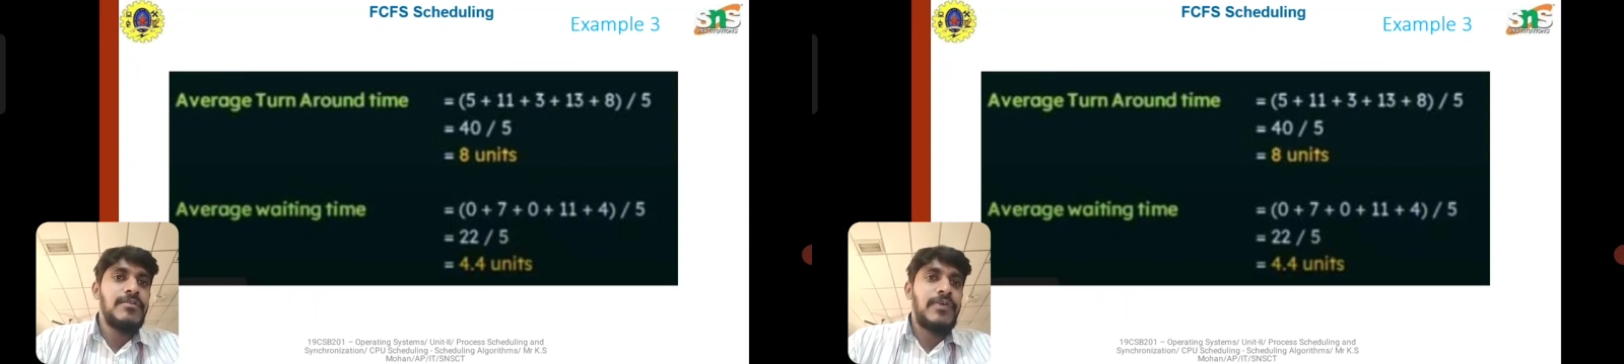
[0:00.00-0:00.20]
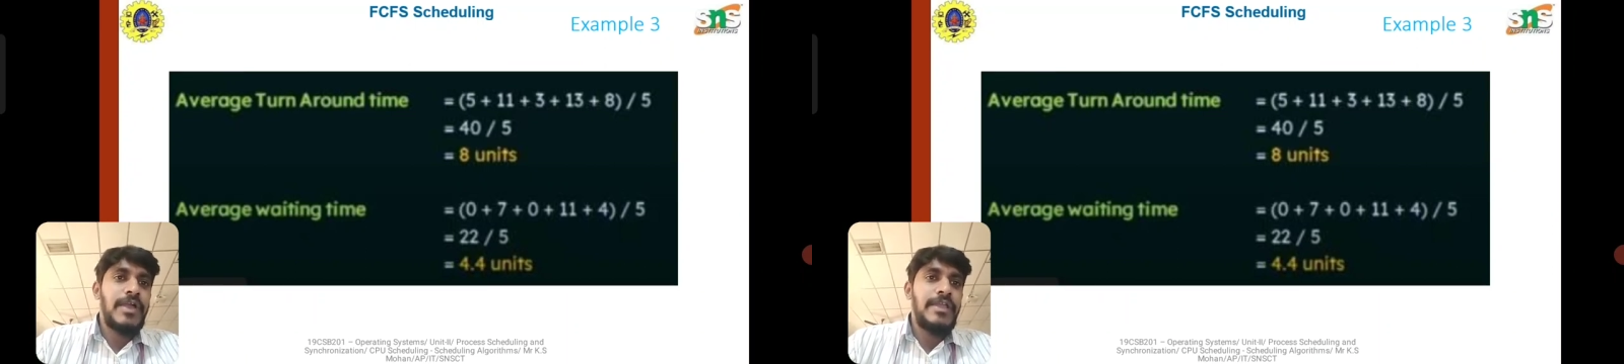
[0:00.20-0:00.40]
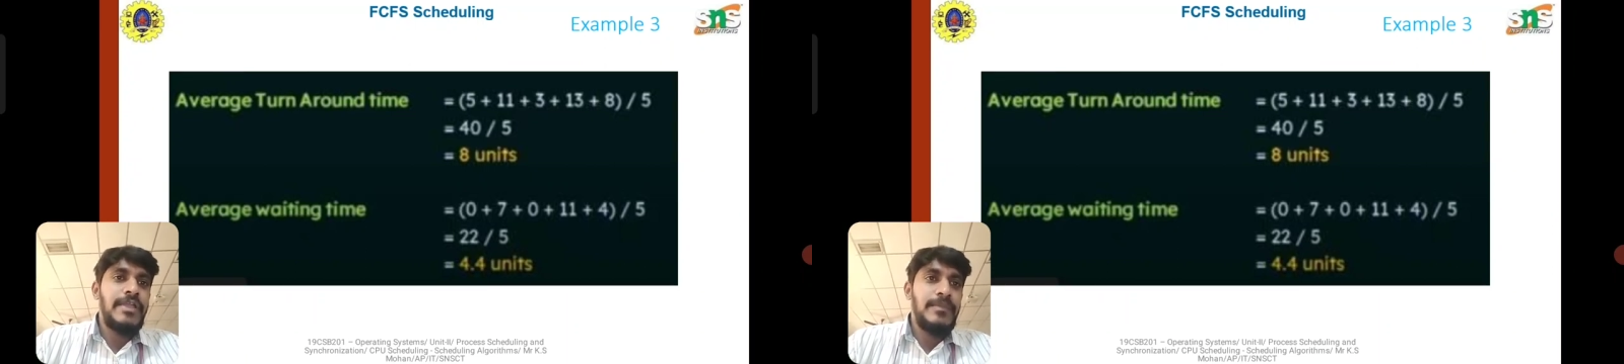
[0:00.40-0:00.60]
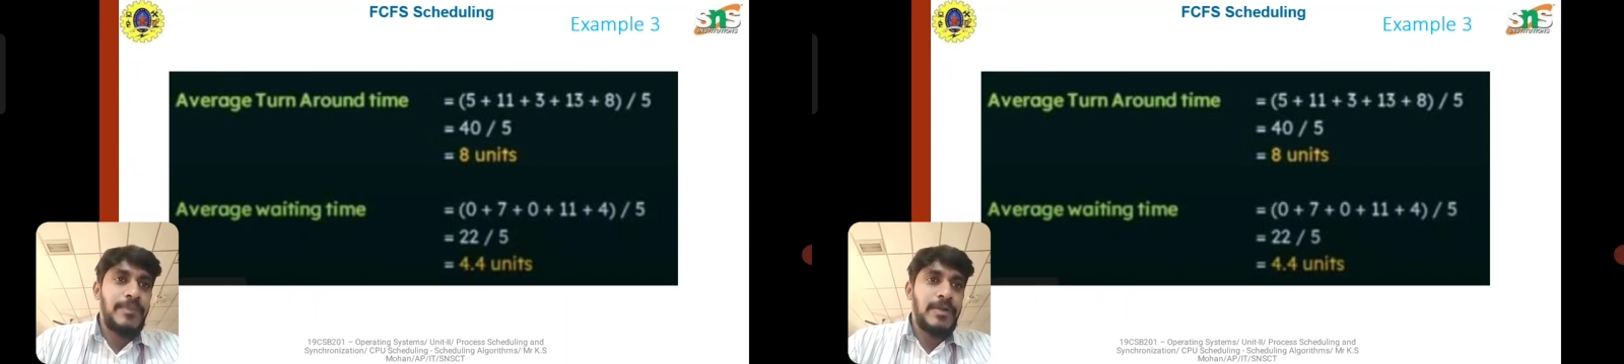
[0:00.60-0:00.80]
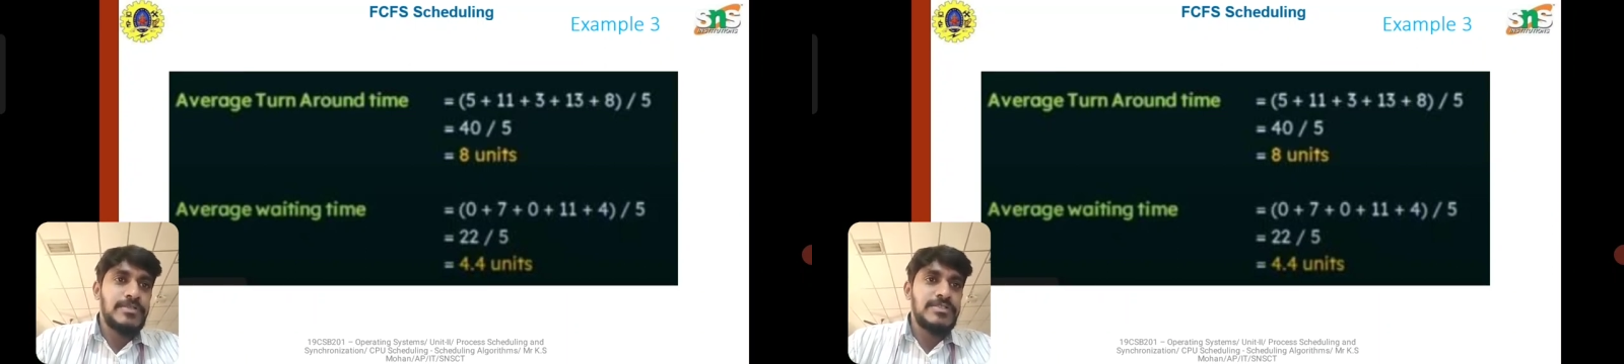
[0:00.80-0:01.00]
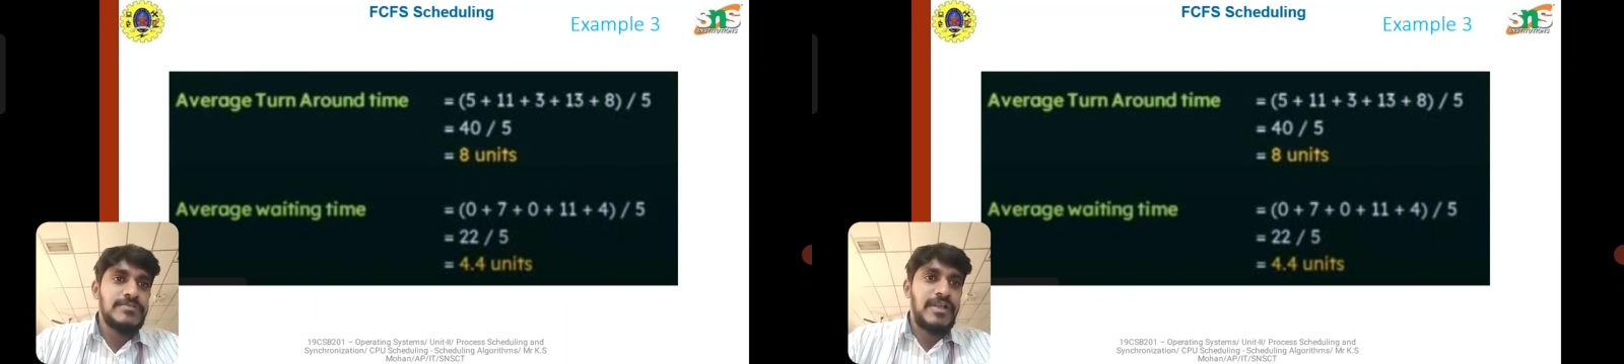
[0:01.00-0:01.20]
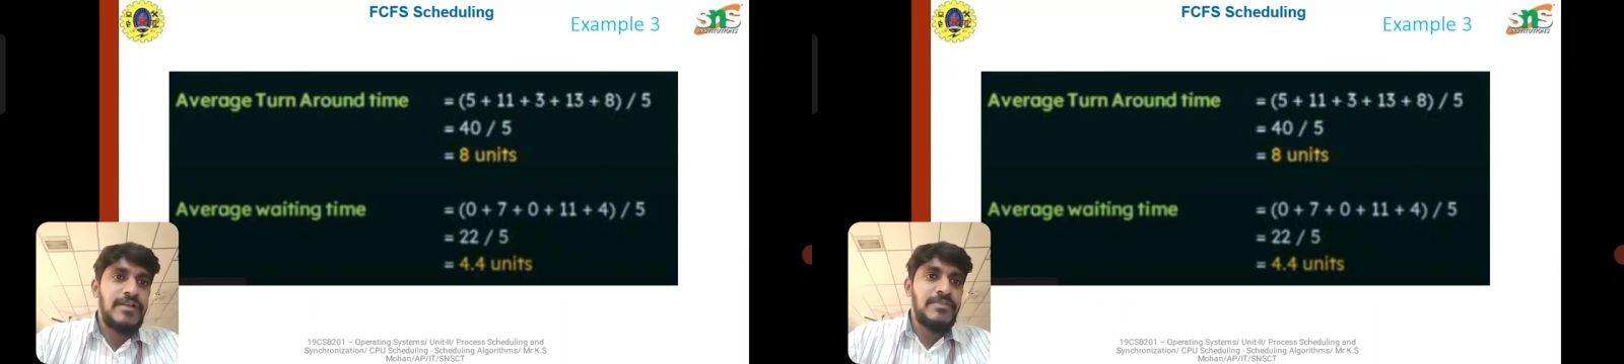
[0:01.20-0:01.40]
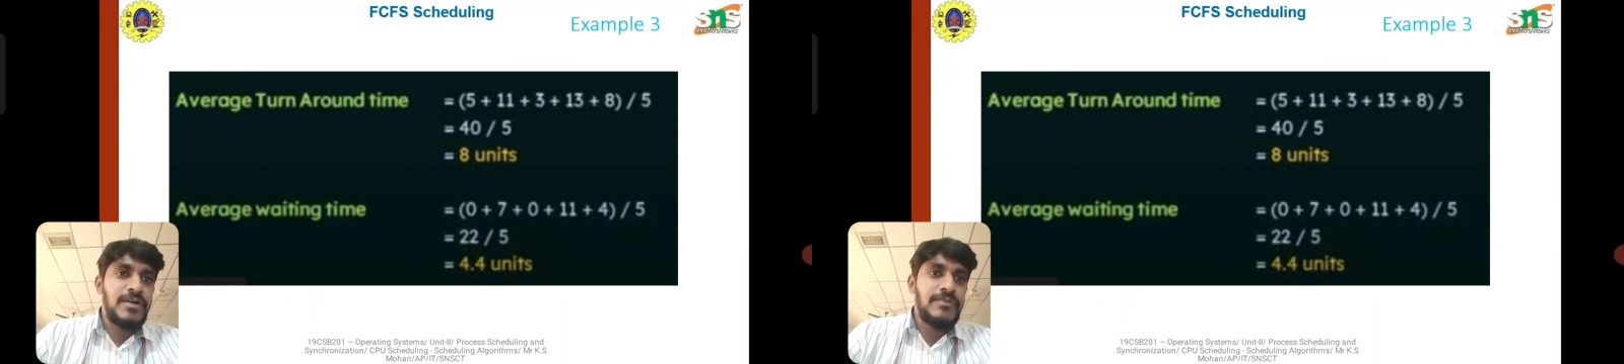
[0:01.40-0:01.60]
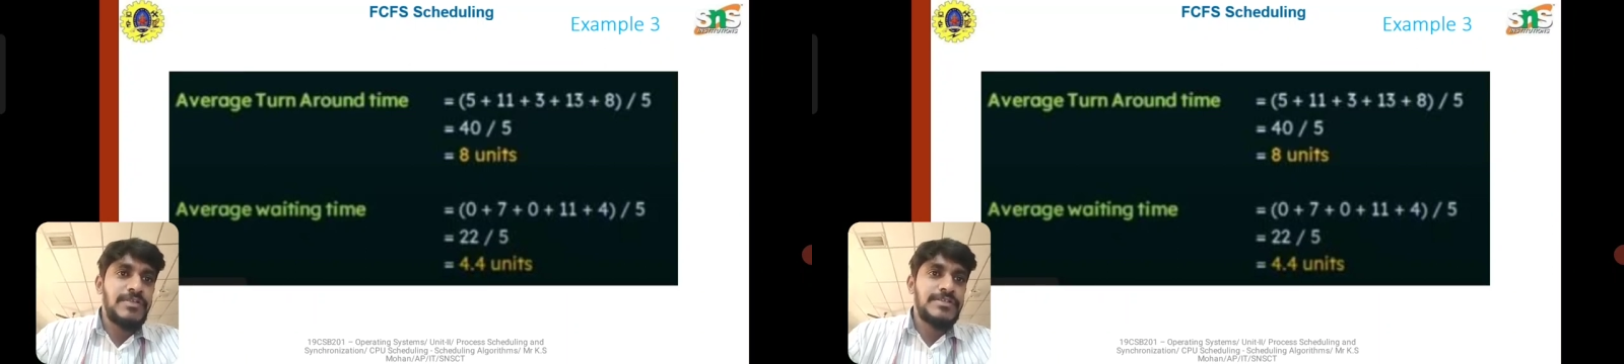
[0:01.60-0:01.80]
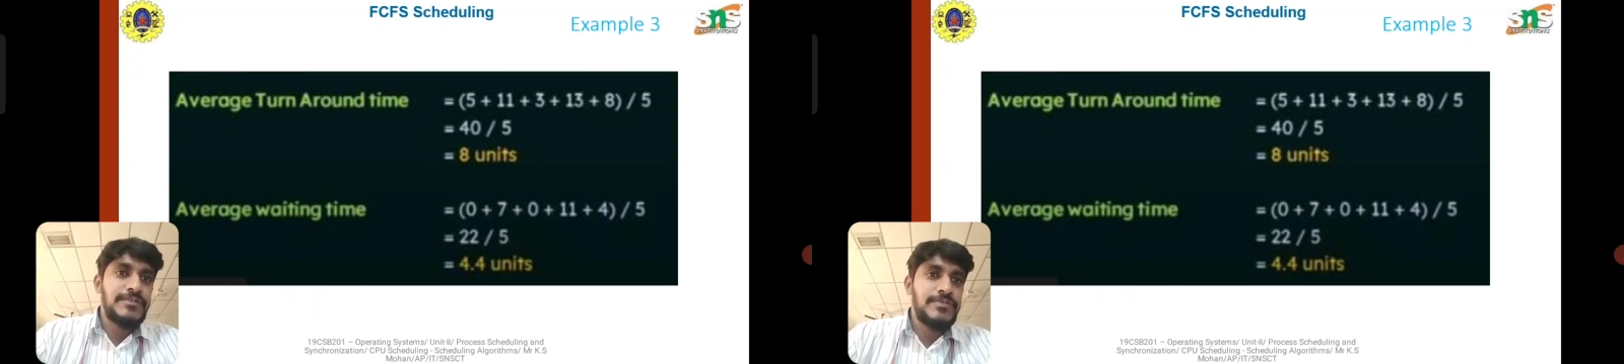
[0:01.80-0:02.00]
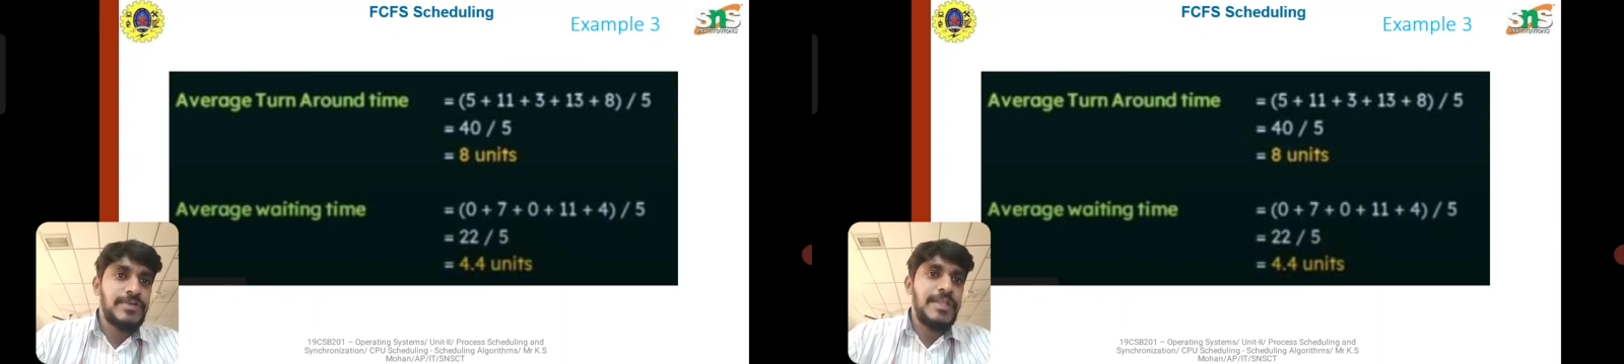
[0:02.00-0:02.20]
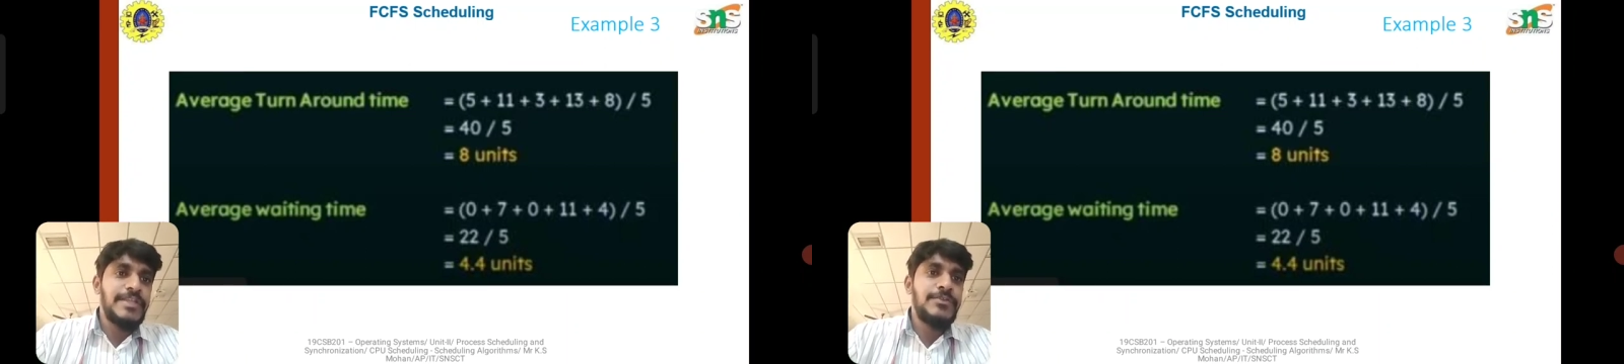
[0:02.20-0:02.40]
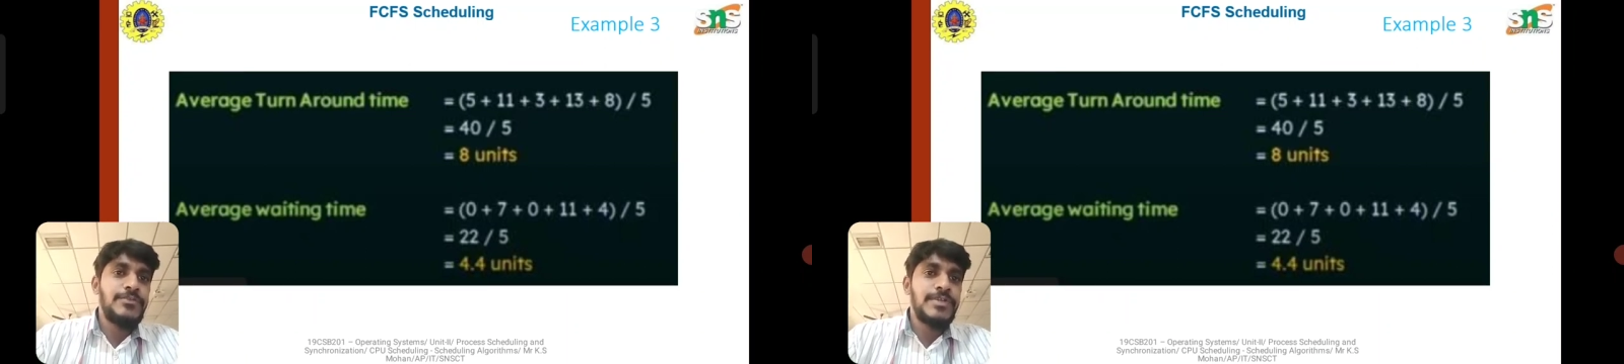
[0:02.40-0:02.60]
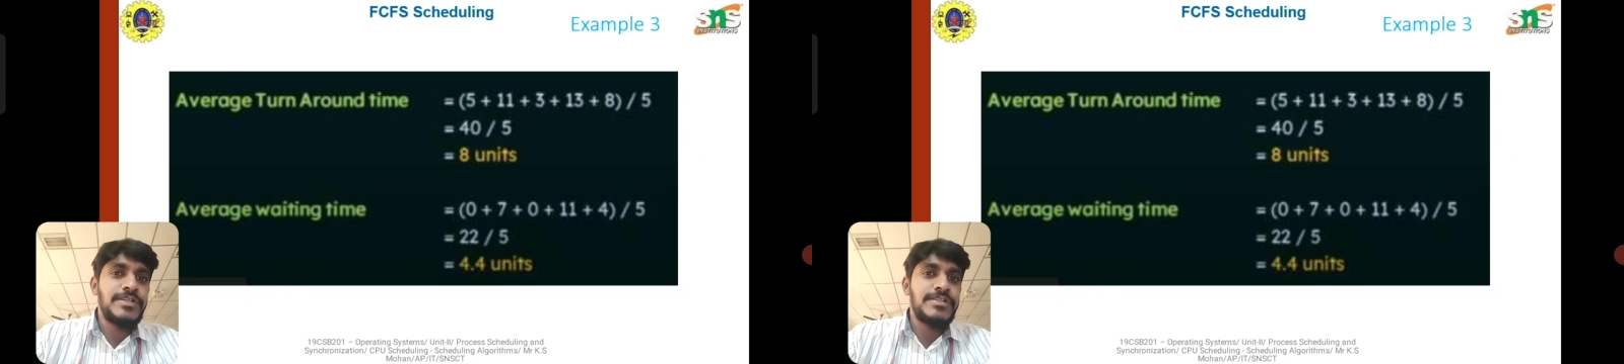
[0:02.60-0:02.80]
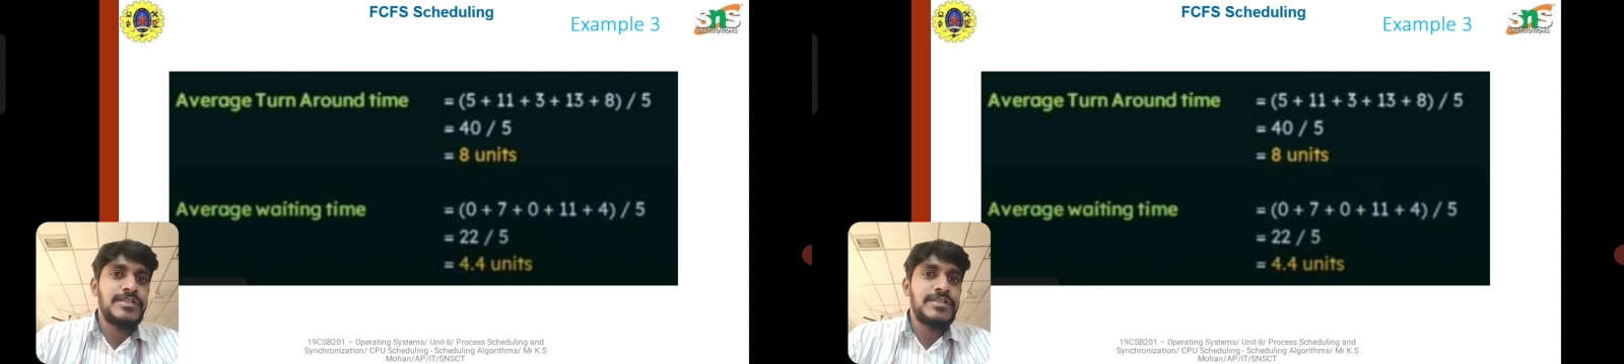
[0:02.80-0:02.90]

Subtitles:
5 process, we have the average of 8 units.